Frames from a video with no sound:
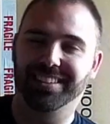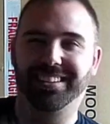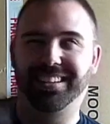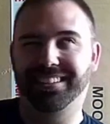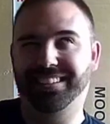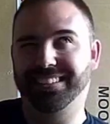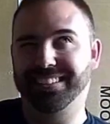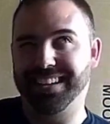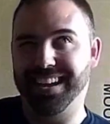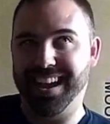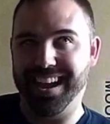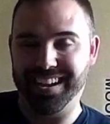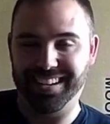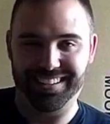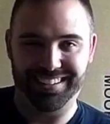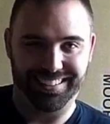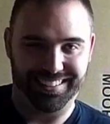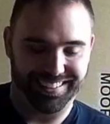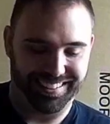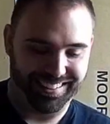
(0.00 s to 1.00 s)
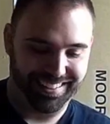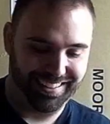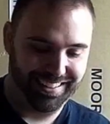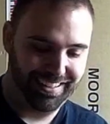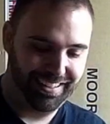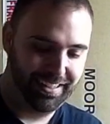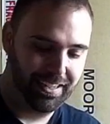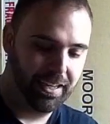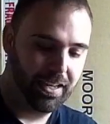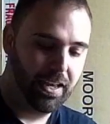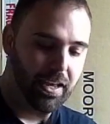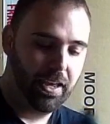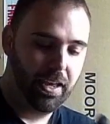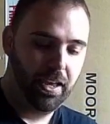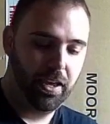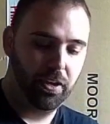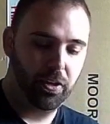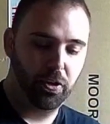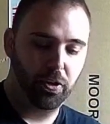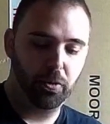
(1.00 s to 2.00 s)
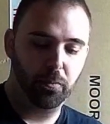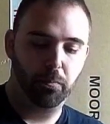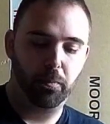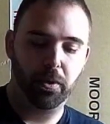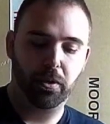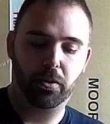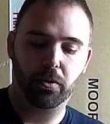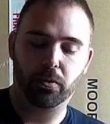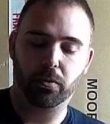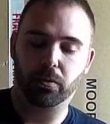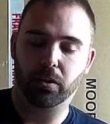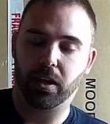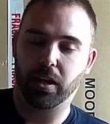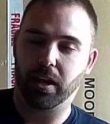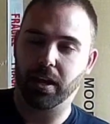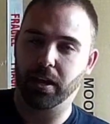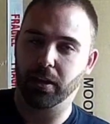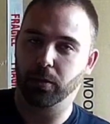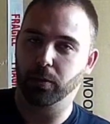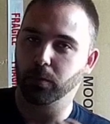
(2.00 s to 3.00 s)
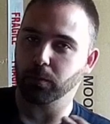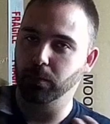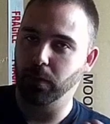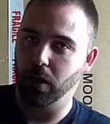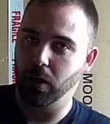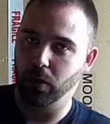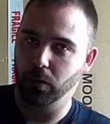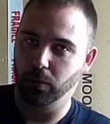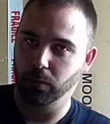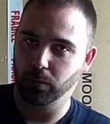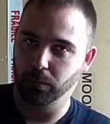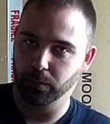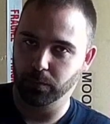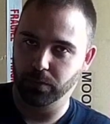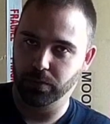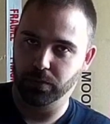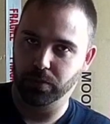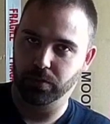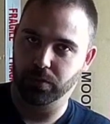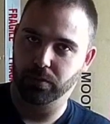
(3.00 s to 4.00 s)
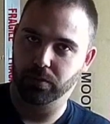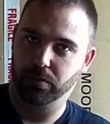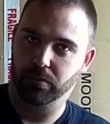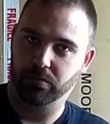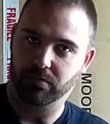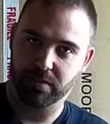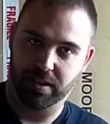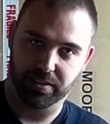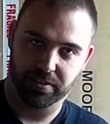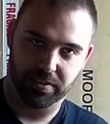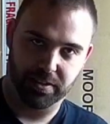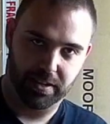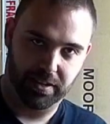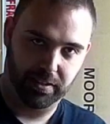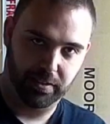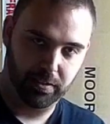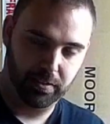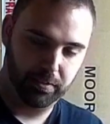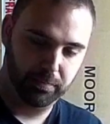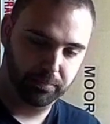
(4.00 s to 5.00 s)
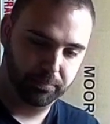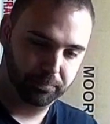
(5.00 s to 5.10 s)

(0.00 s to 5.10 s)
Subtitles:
Now, technically, it could be called a Helmholtz resonator